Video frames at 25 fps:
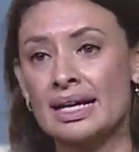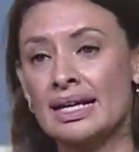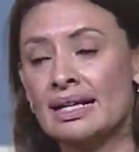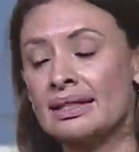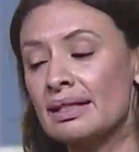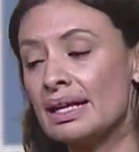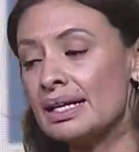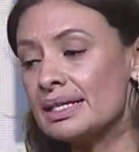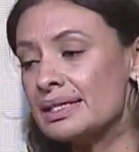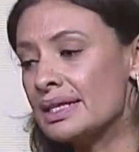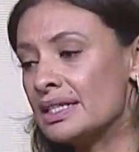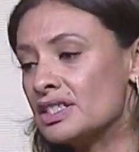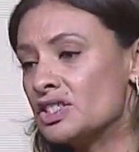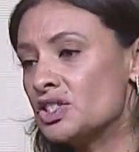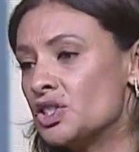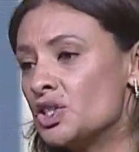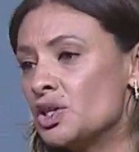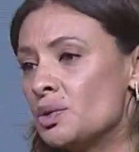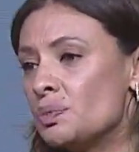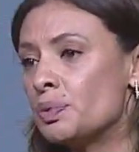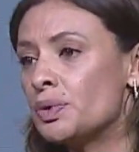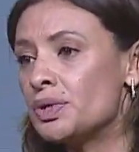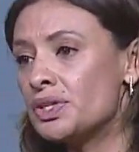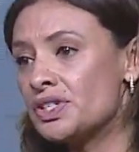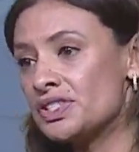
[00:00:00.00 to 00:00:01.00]
Less than
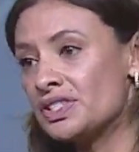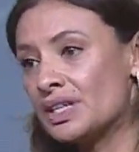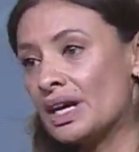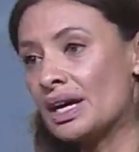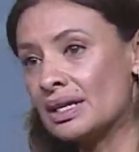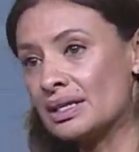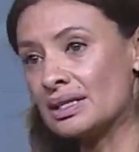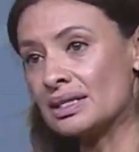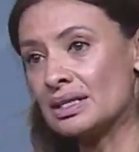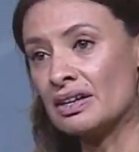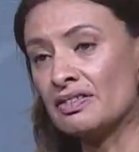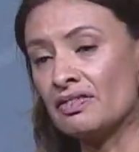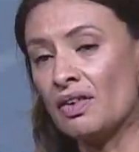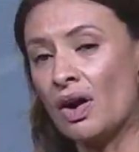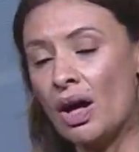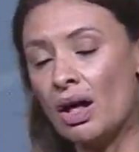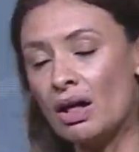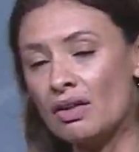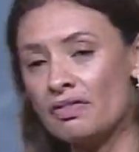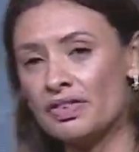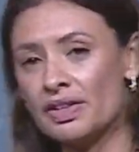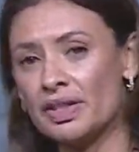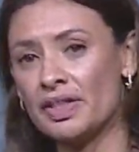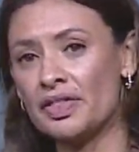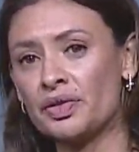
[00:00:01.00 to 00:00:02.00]
2% of all
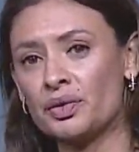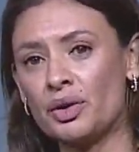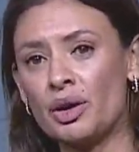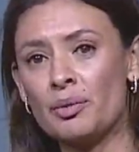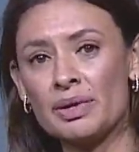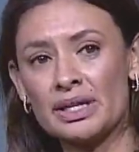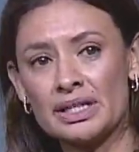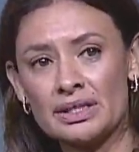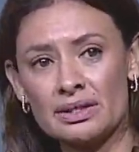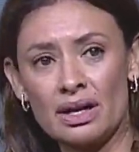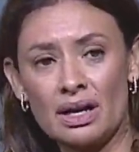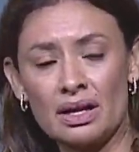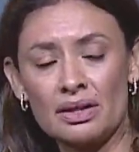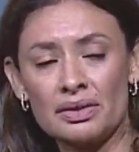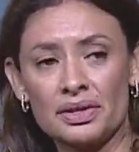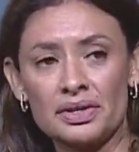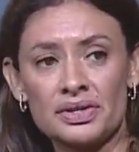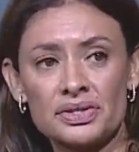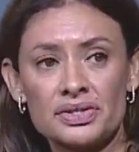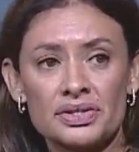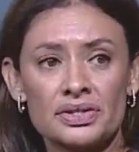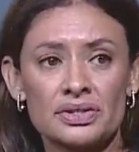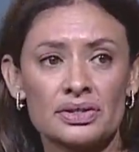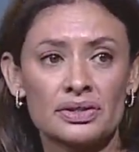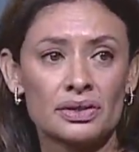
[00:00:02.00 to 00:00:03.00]
philanthropic
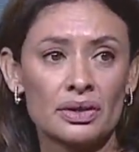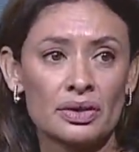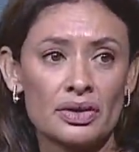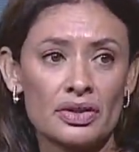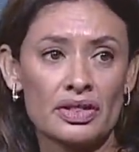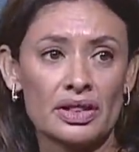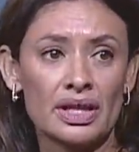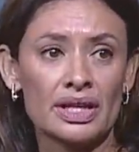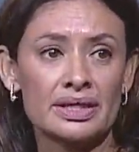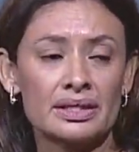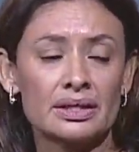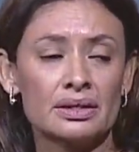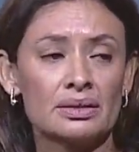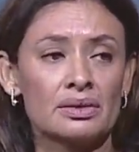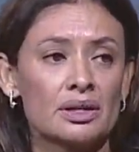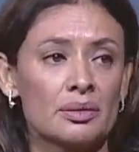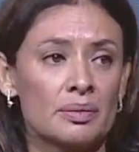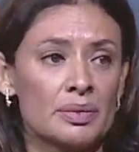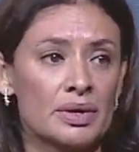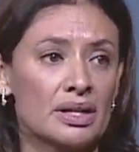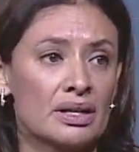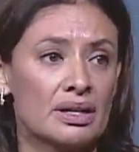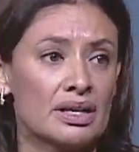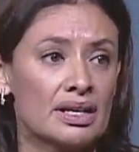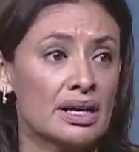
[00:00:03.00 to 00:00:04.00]
dollars go to the Latino
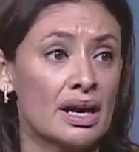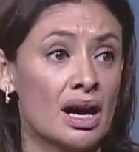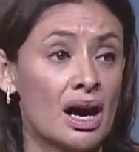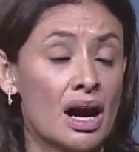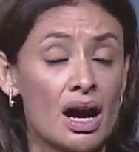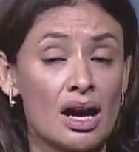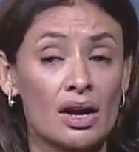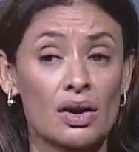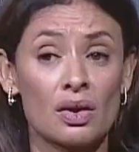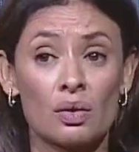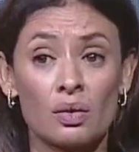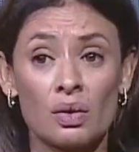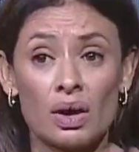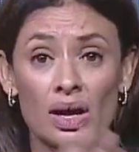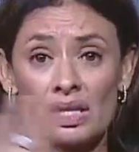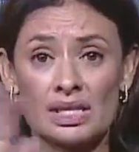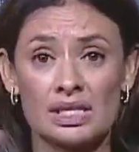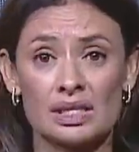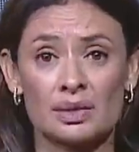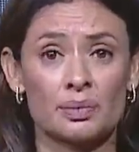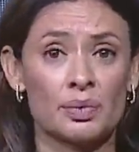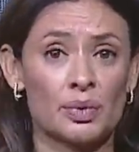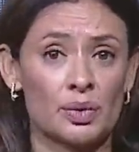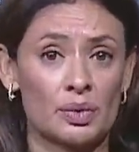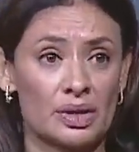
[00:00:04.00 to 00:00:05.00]
community across
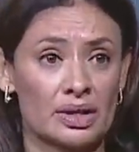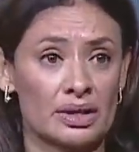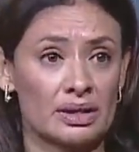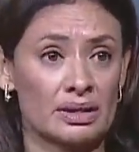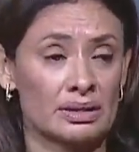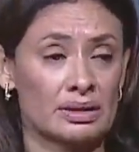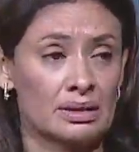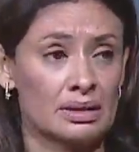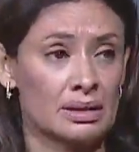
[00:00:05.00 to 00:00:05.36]
the board.